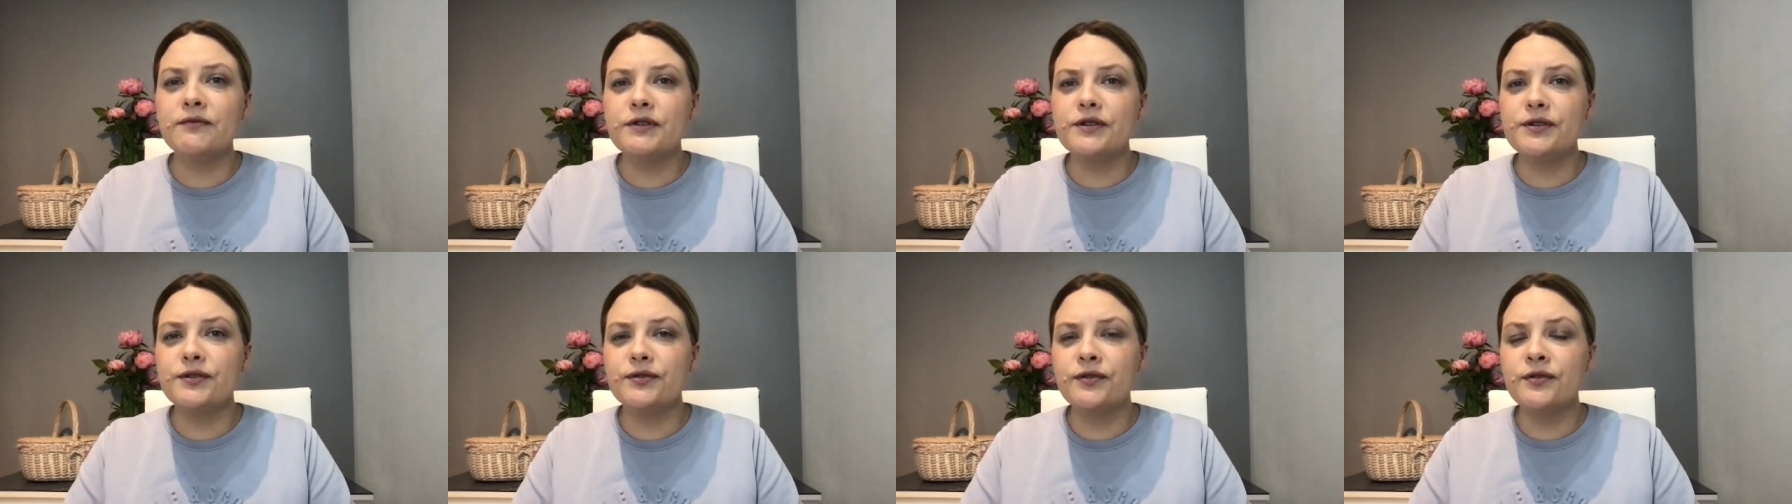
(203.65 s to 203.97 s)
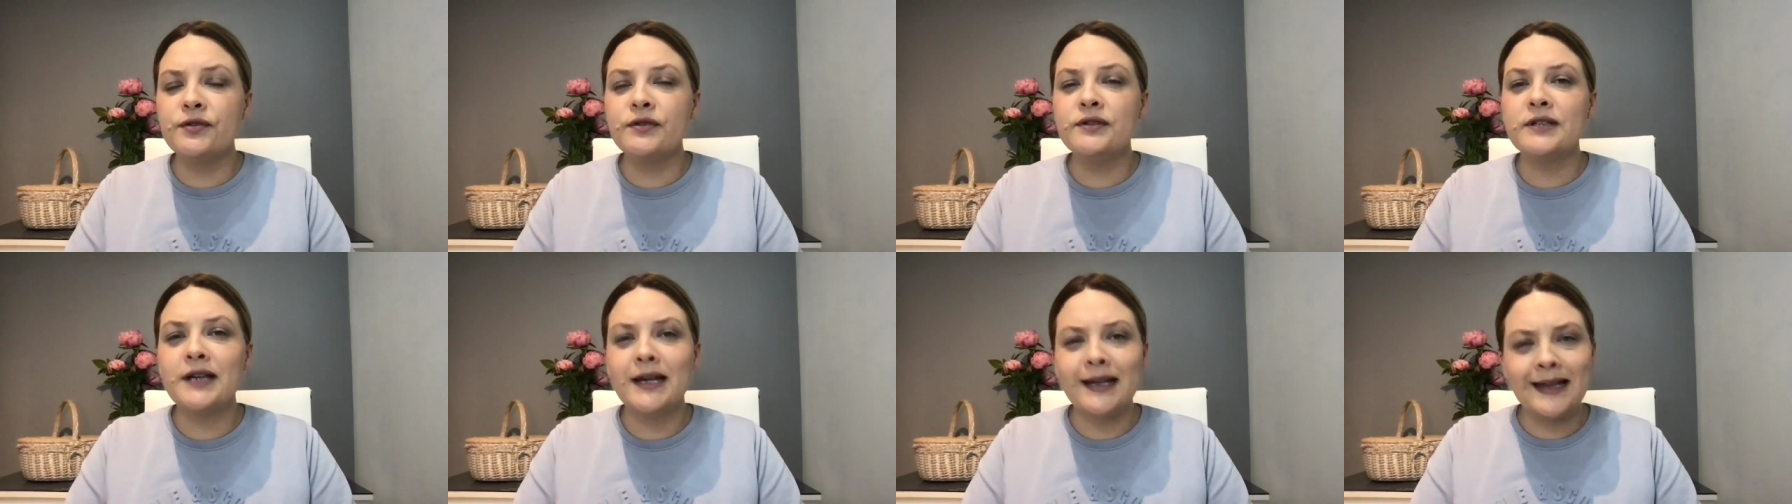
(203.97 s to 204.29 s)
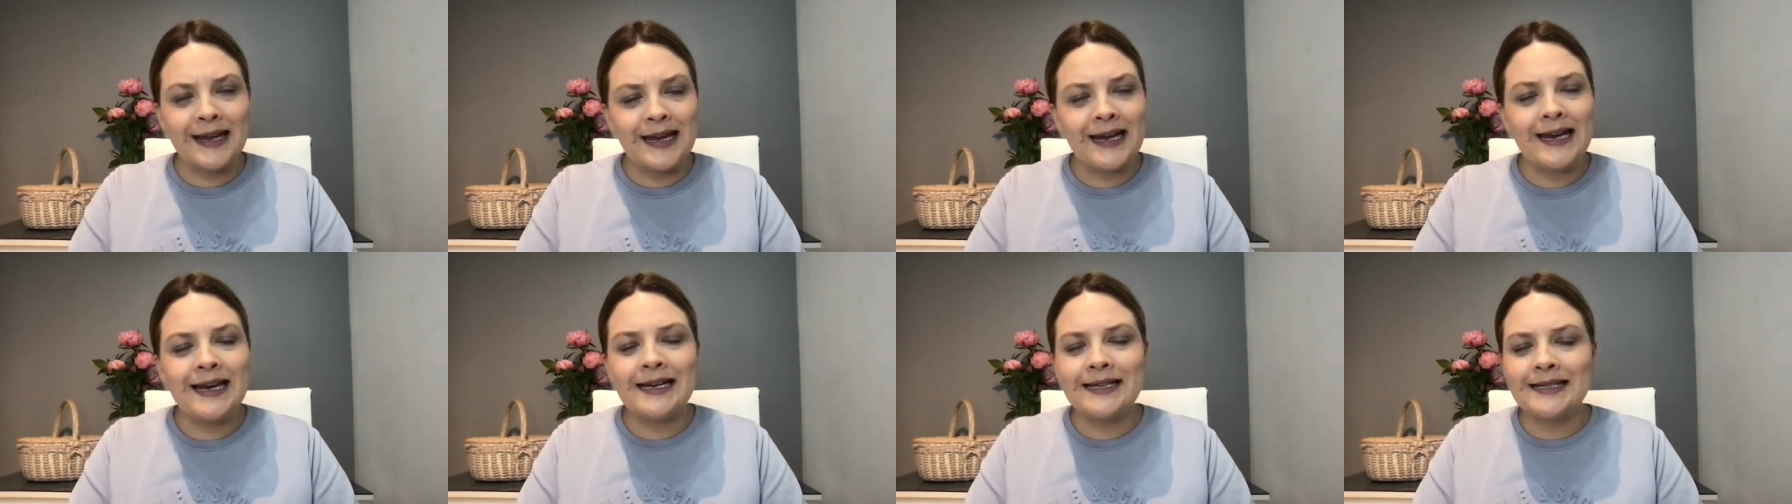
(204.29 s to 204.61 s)
results,
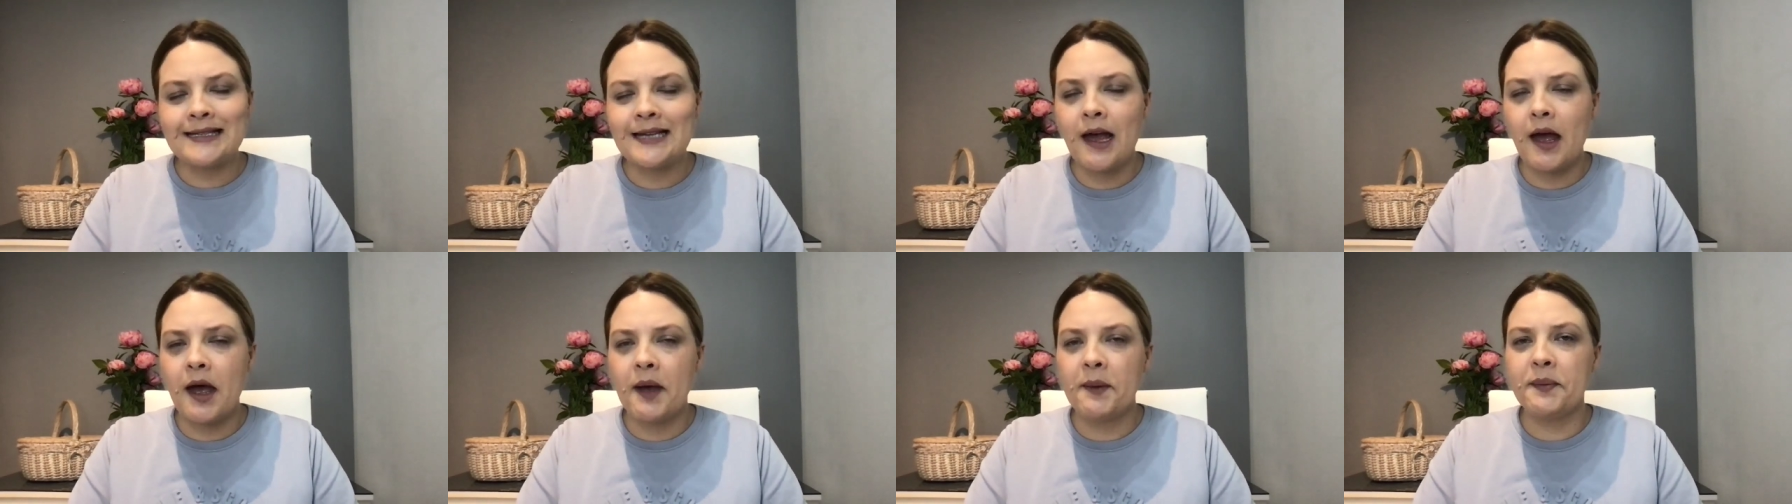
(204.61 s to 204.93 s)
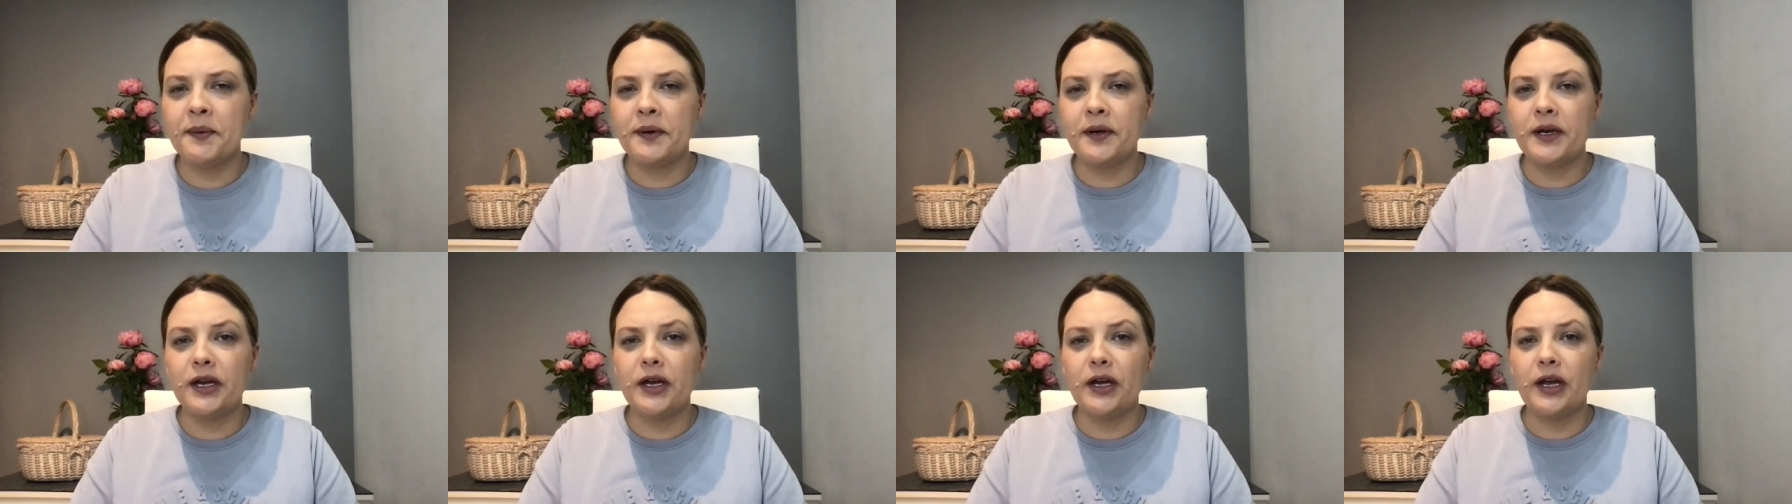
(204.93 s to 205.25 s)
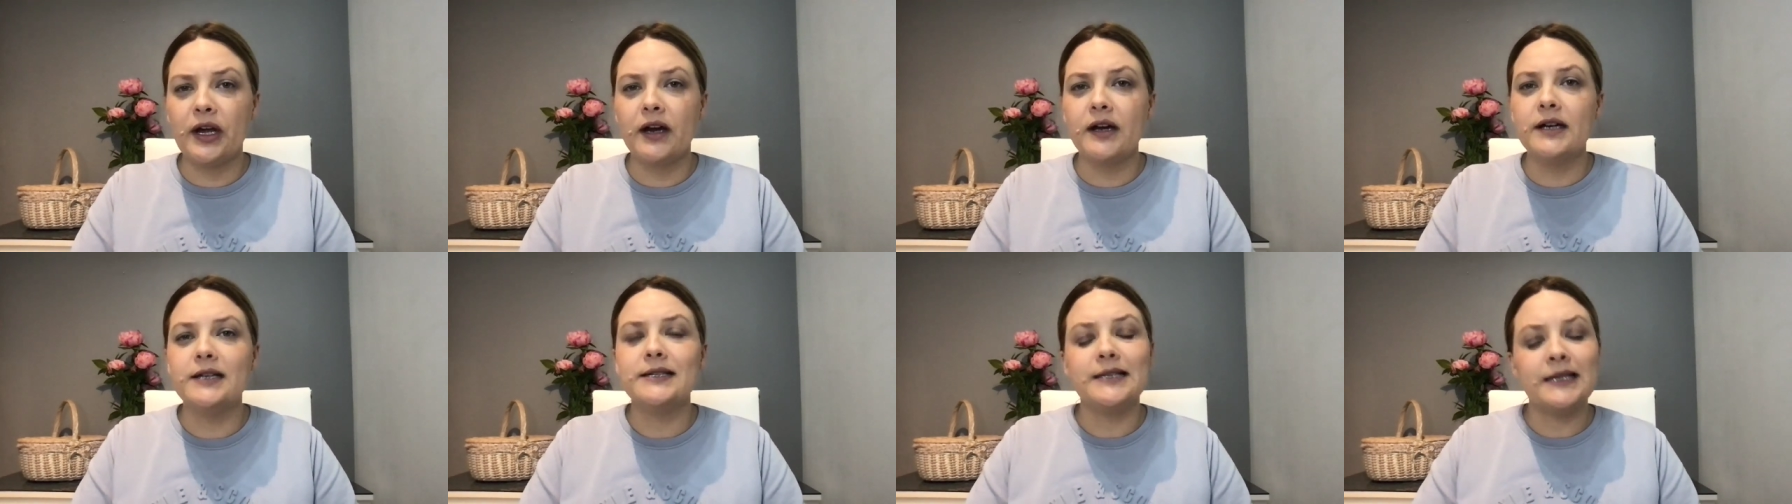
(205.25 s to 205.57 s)
it is happening,
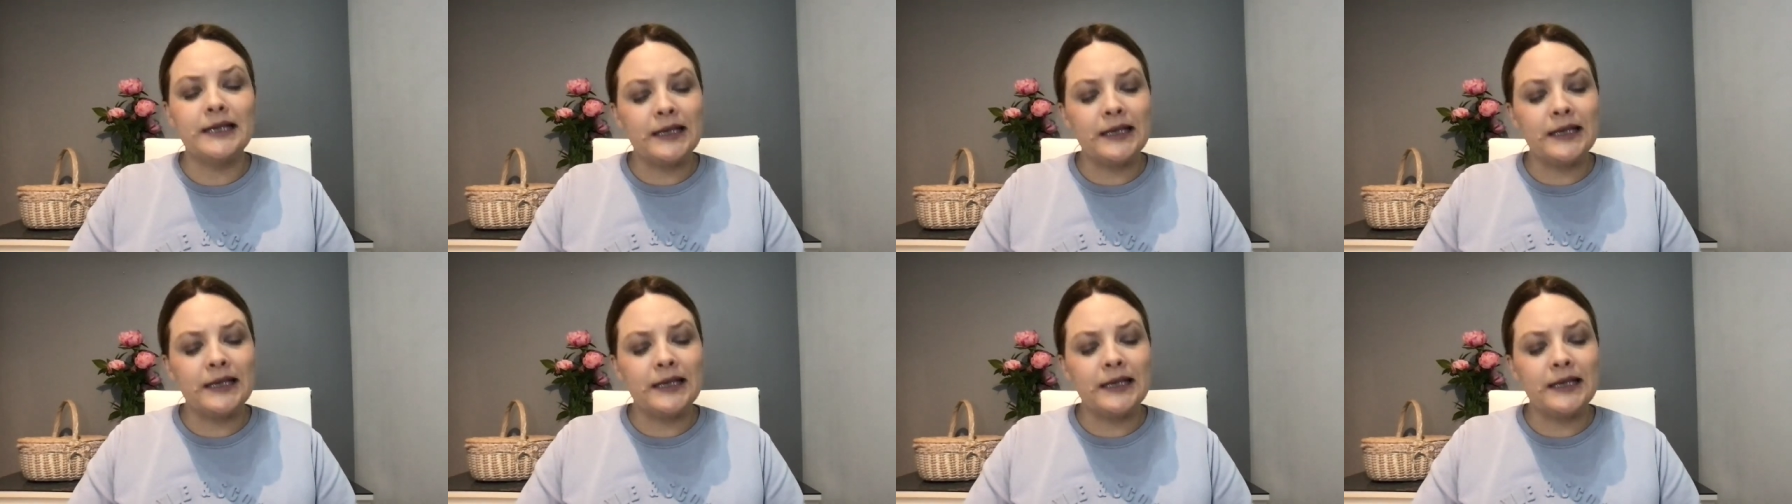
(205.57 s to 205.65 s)
guys.